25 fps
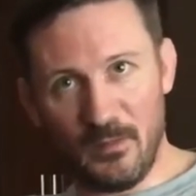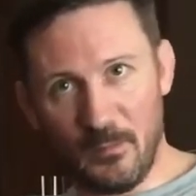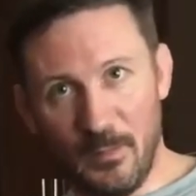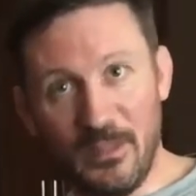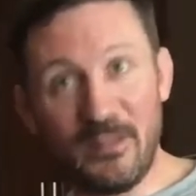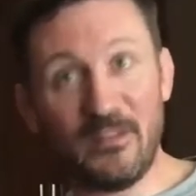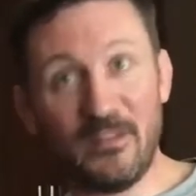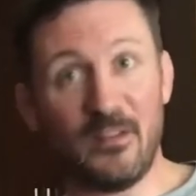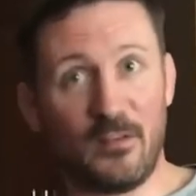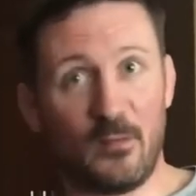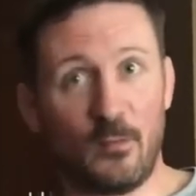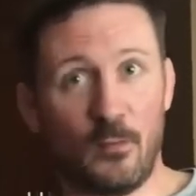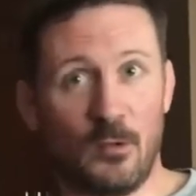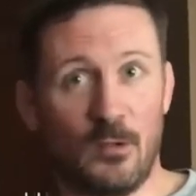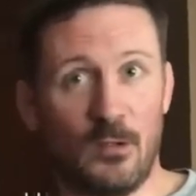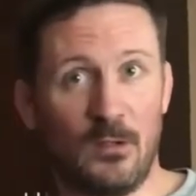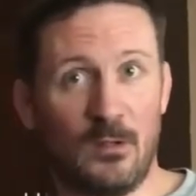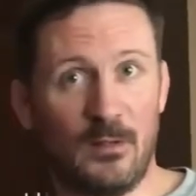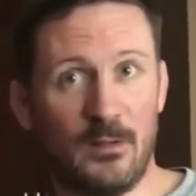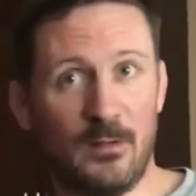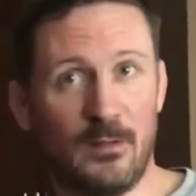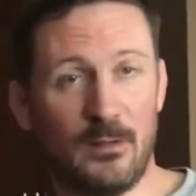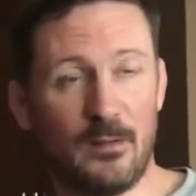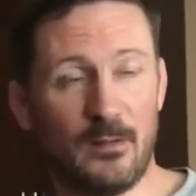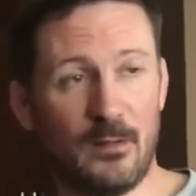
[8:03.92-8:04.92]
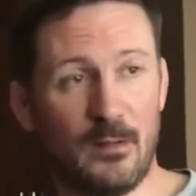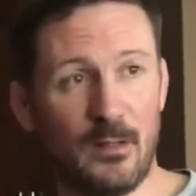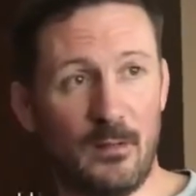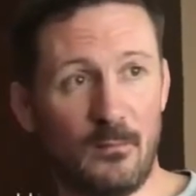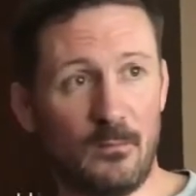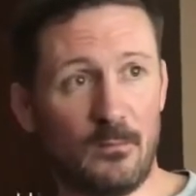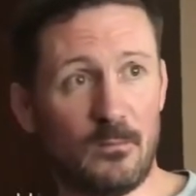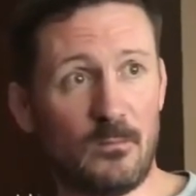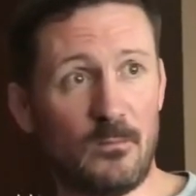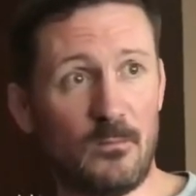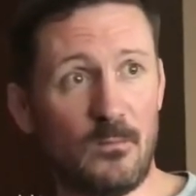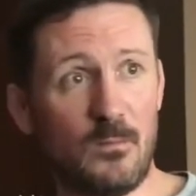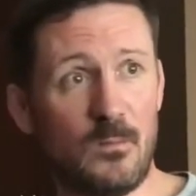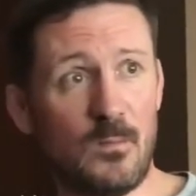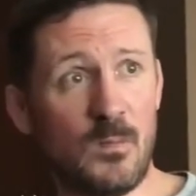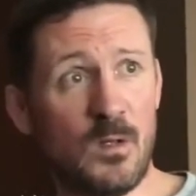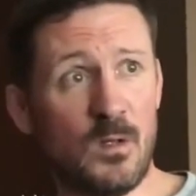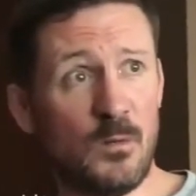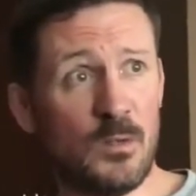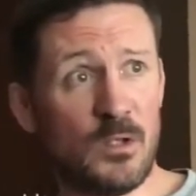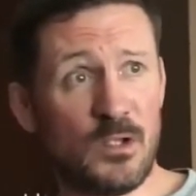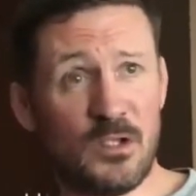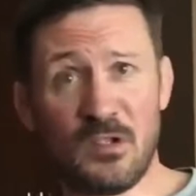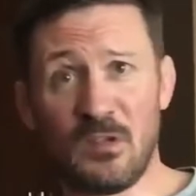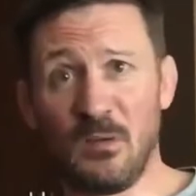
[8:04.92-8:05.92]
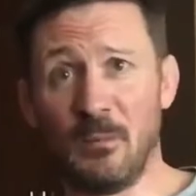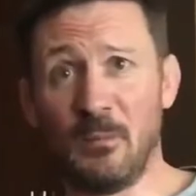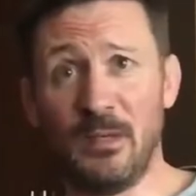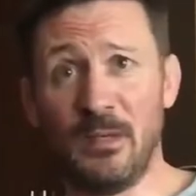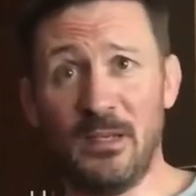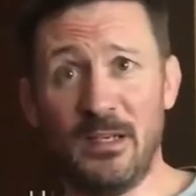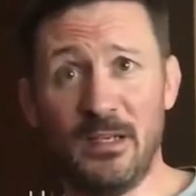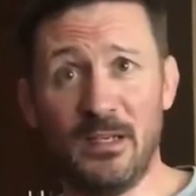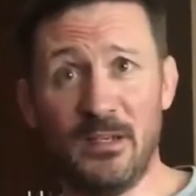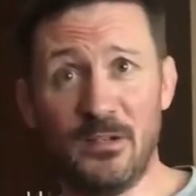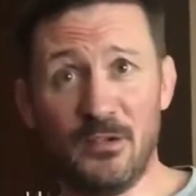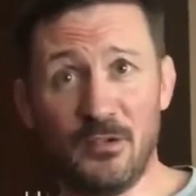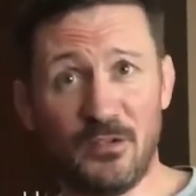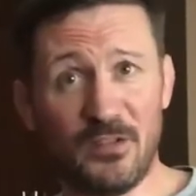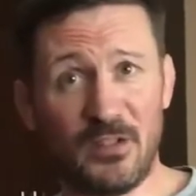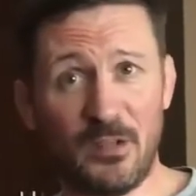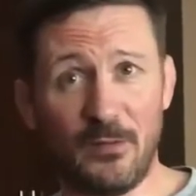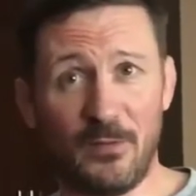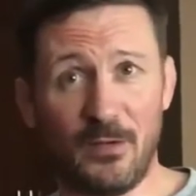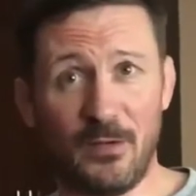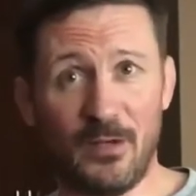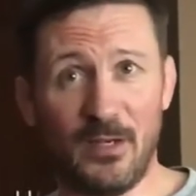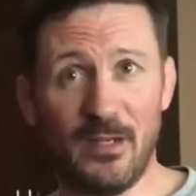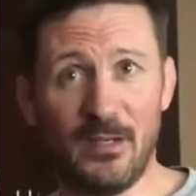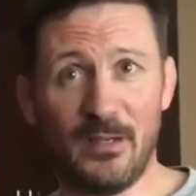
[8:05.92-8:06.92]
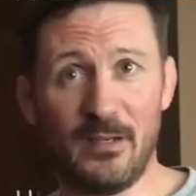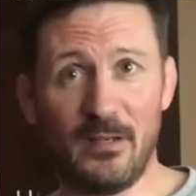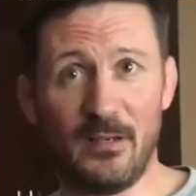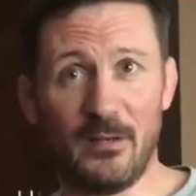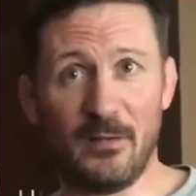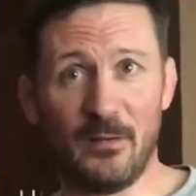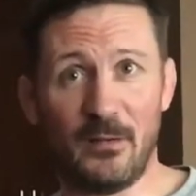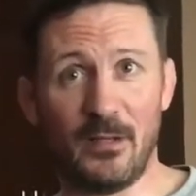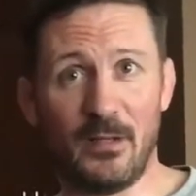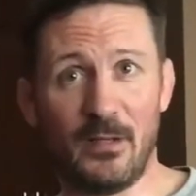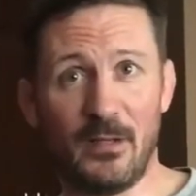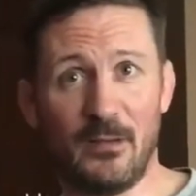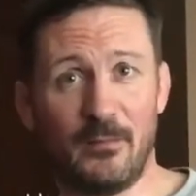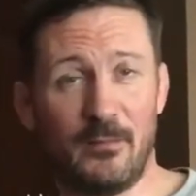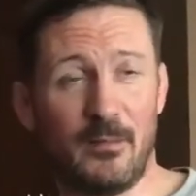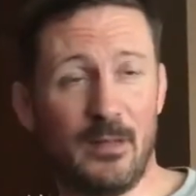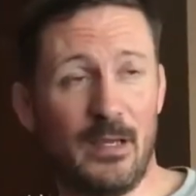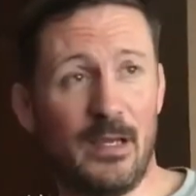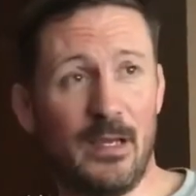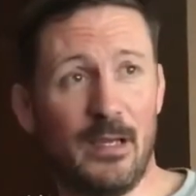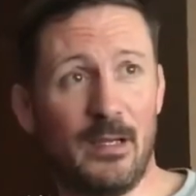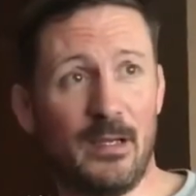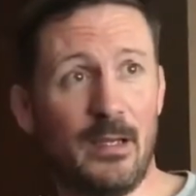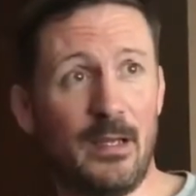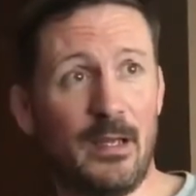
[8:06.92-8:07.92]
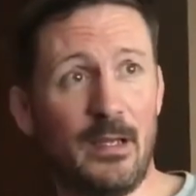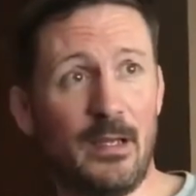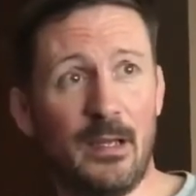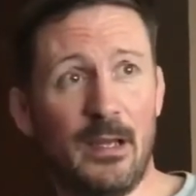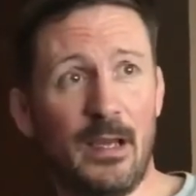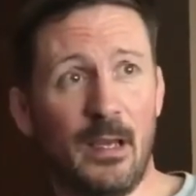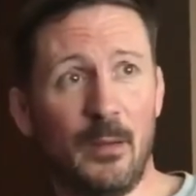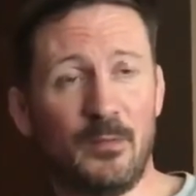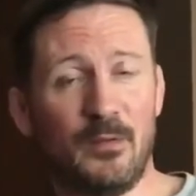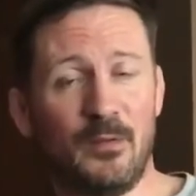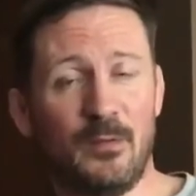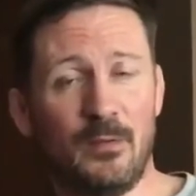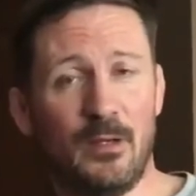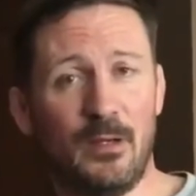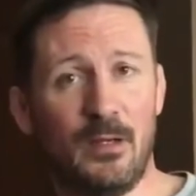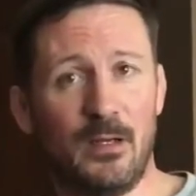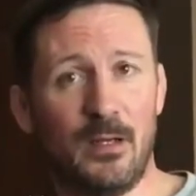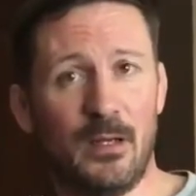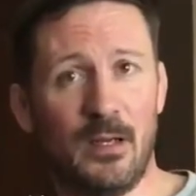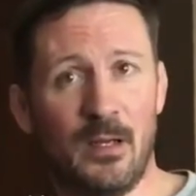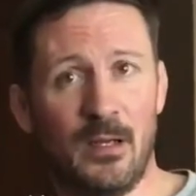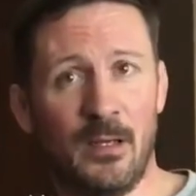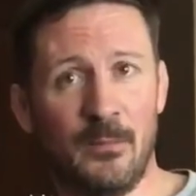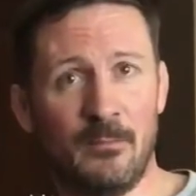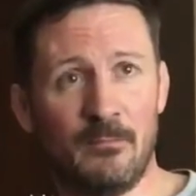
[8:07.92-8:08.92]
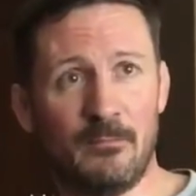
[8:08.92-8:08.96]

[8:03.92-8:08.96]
business world, which is completely justified. You know, I absolutely